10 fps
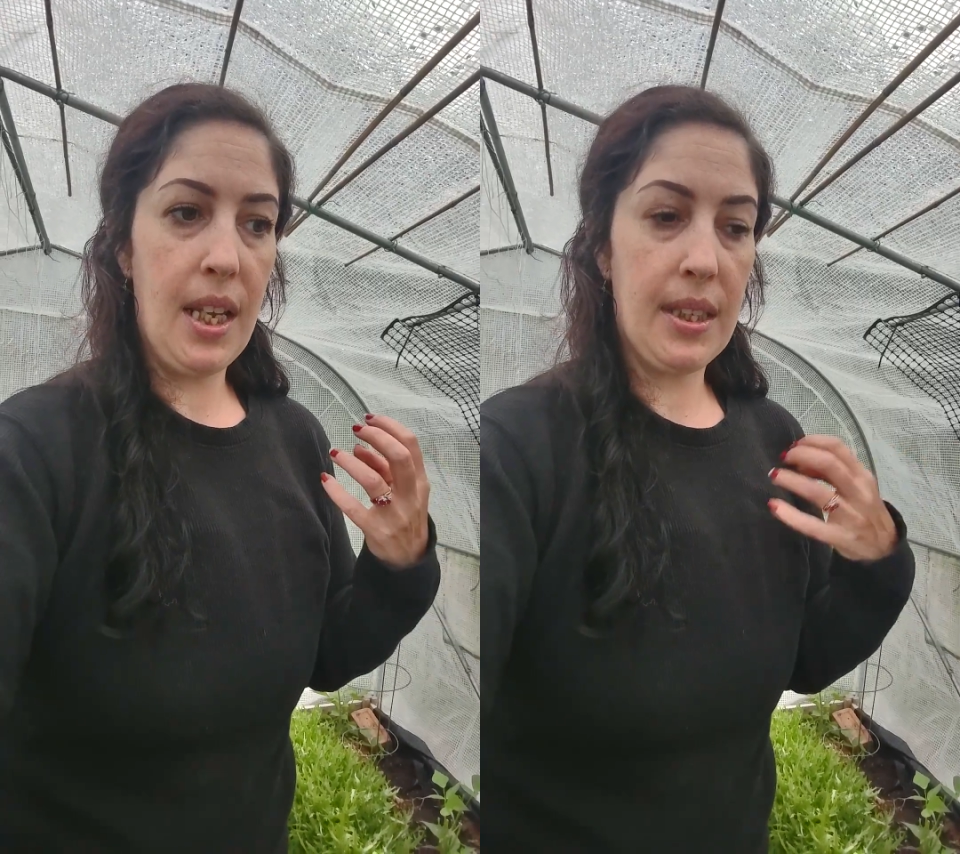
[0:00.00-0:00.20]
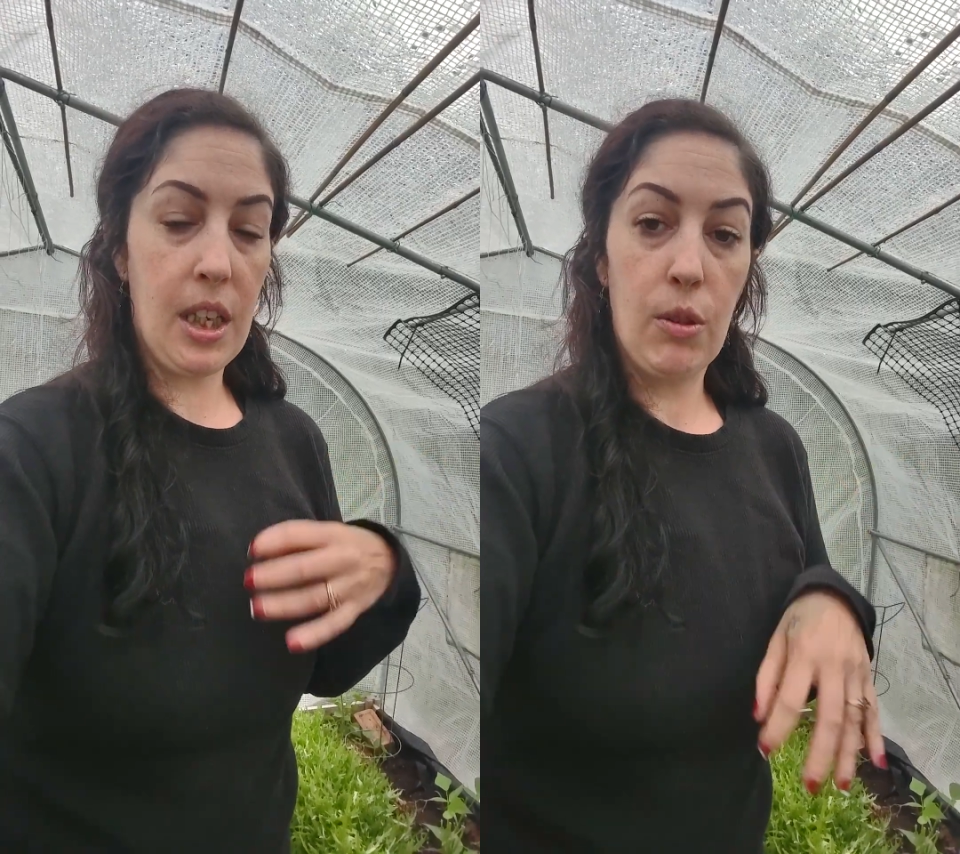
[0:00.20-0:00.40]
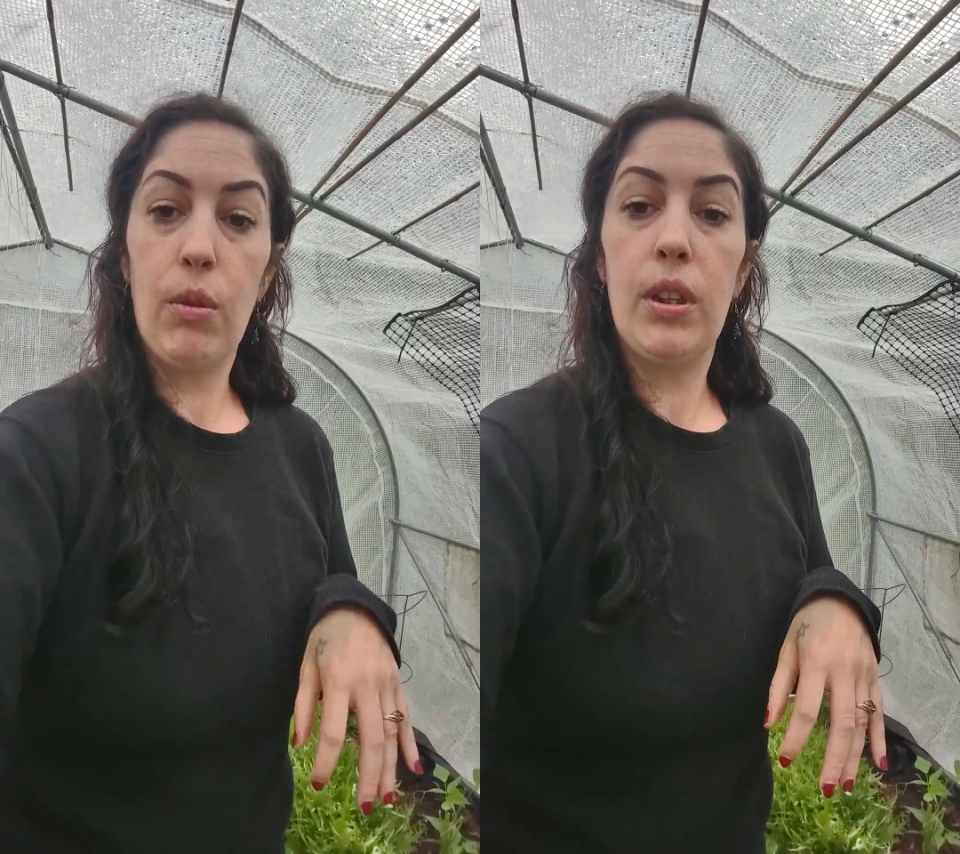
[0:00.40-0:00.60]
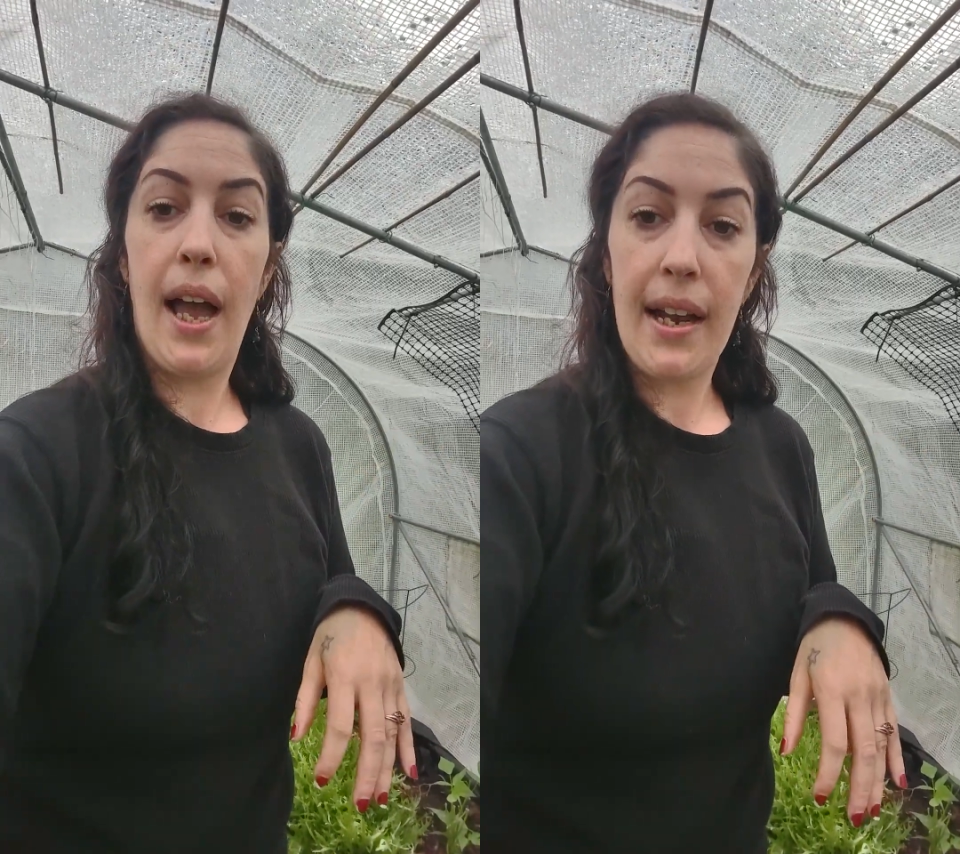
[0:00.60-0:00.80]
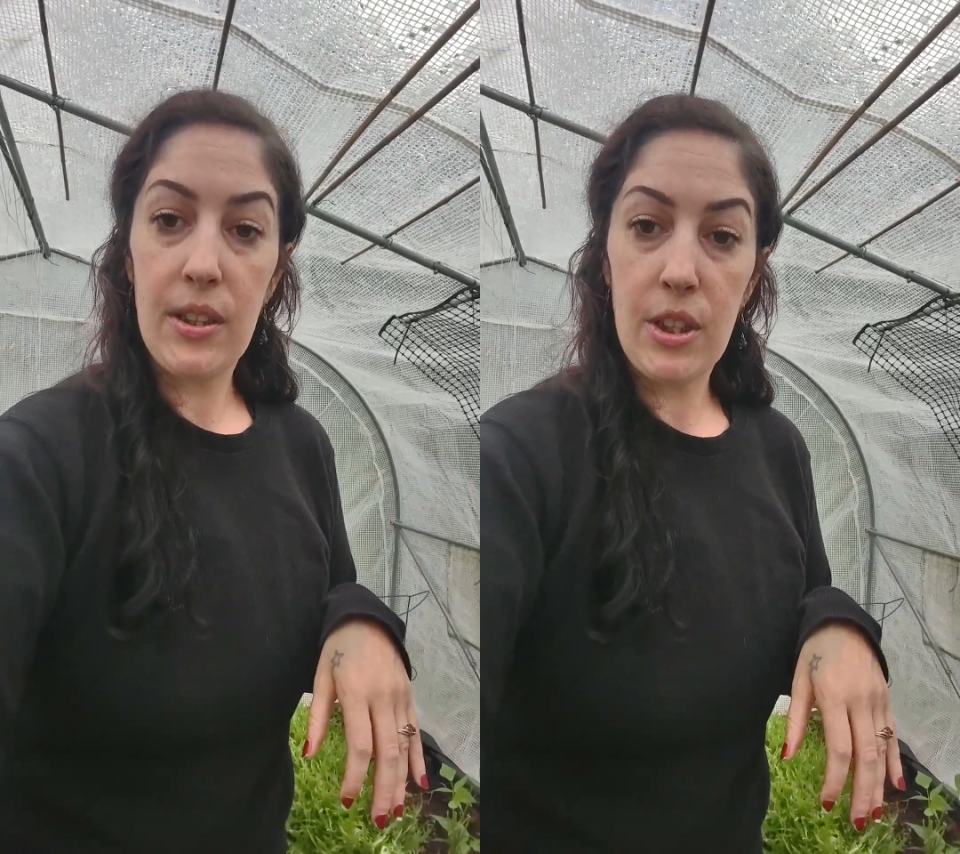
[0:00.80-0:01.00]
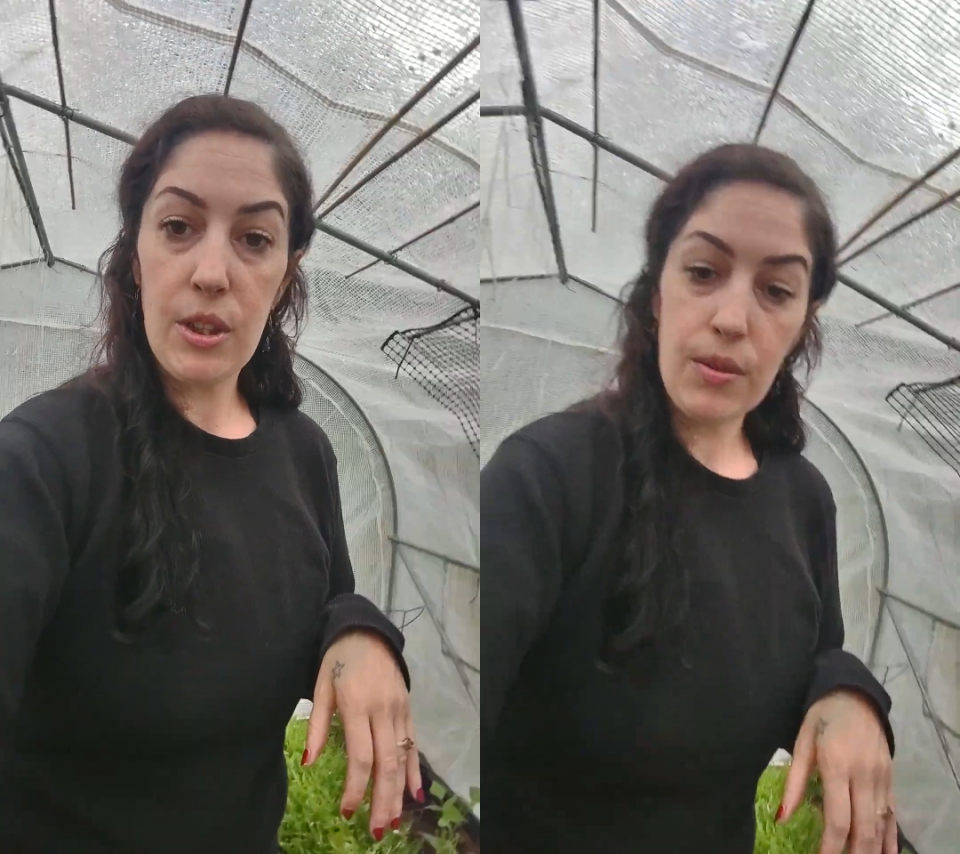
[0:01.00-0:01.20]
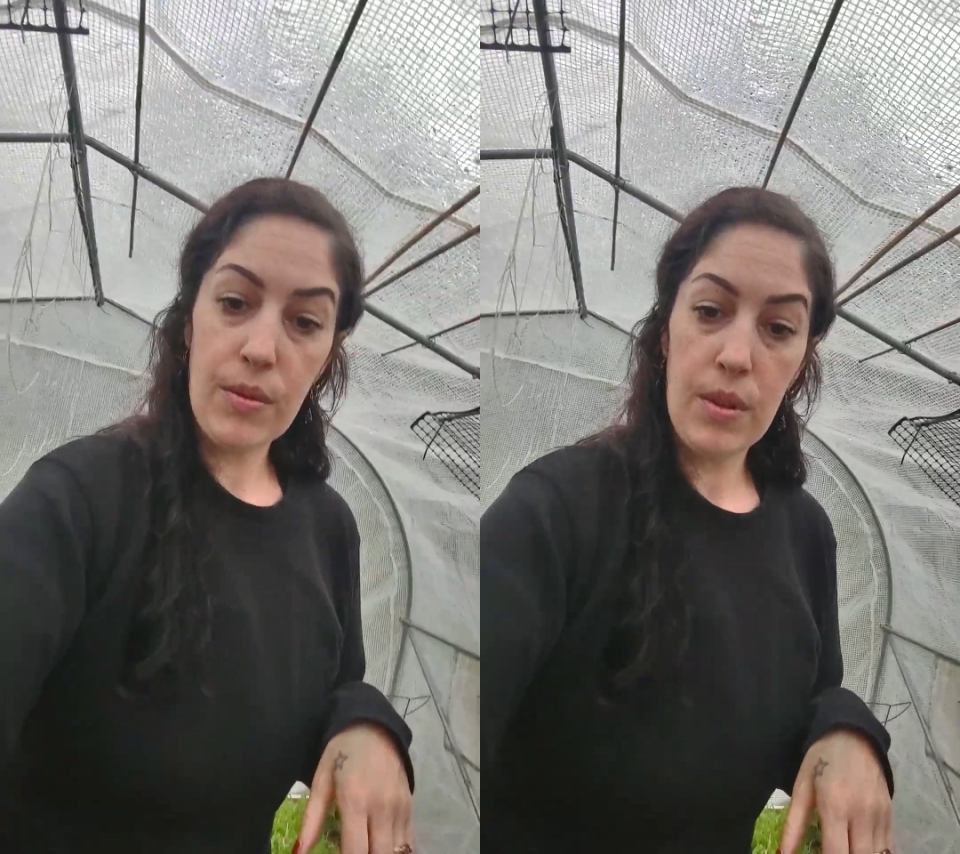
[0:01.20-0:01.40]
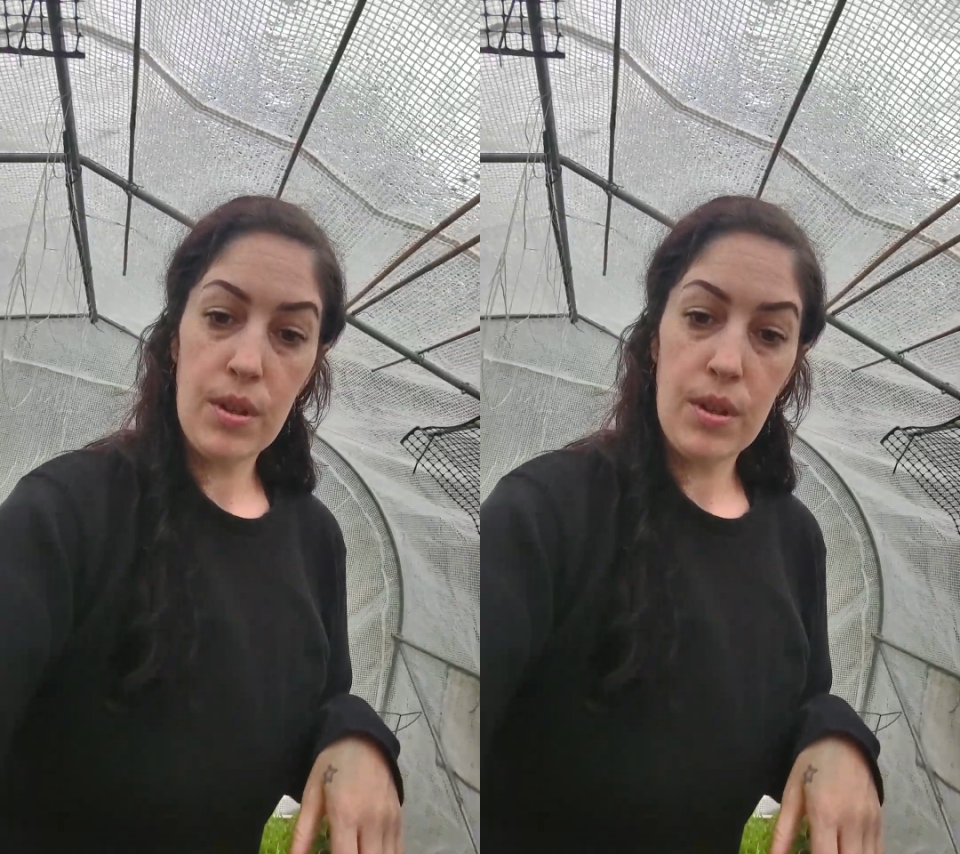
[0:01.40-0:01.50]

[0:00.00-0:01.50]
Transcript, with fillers: it's going to relax you.